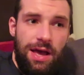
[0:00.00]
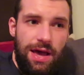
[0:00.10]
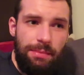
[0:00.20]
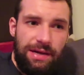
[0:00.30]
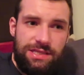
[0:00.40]

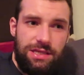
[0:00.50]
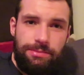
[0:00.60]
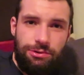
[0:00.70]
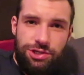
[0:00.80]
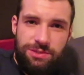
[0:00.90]
and my
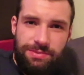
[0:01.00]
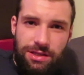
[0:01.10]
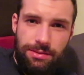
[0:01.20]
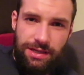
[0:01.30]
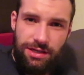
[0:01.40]
stomach would just be
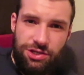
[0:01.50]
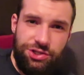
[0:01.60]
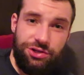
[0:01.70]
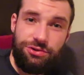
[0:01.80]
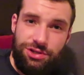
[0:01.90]
in, like,
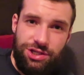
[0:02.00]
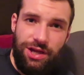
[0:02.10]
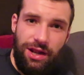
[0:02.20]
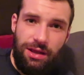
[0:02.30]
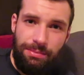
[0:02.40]

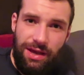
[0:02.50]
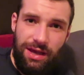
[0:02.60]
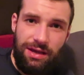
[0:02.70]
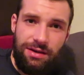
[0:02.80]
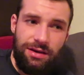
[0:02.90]
excruciating
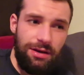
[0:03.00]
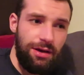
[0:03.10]
pain.